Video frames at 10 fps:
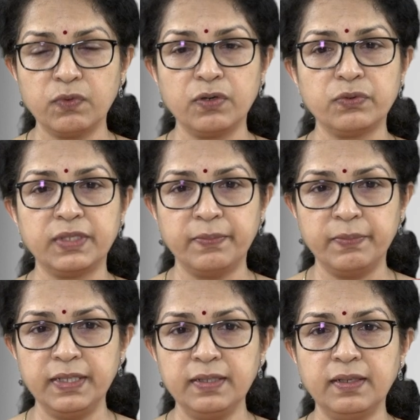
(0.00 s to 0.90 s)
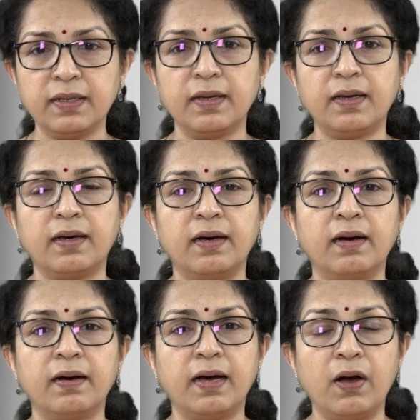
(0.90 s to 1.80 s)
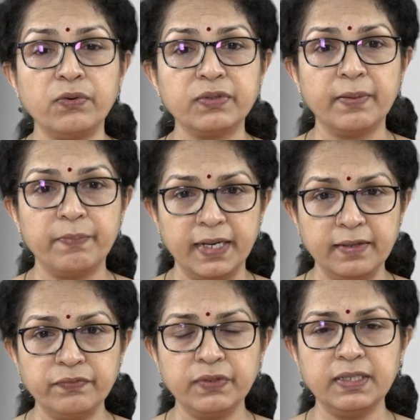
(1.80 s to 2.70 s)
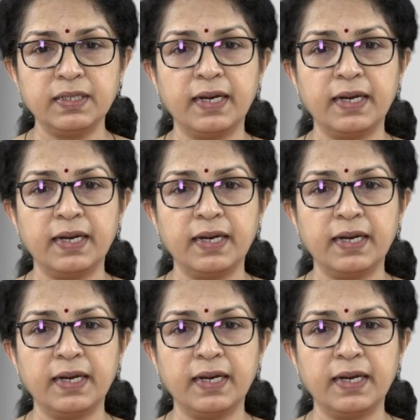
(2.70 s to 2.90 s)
What do they mean? How do they benefit?